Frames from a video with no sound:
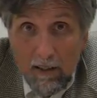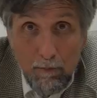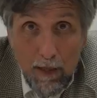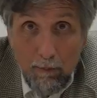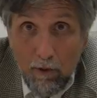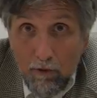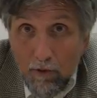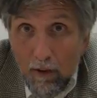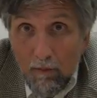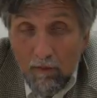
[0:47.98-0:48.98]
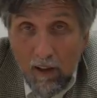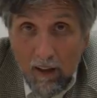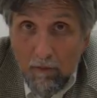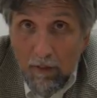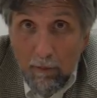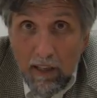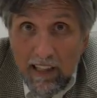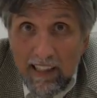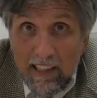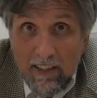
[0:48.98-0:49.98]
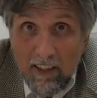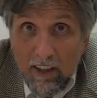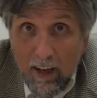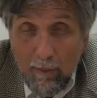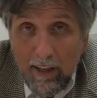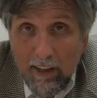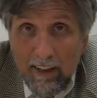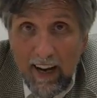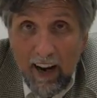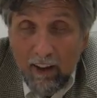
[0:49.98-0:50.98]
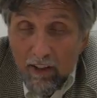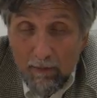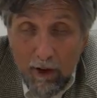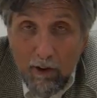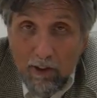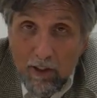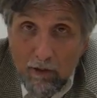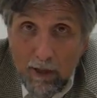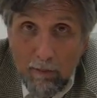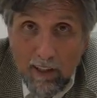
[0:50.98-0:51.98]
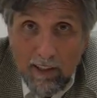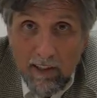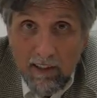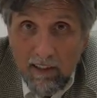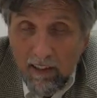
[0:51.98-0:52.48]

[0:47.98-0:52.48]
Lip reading: People from the Middle East are coming here now because America's a great place.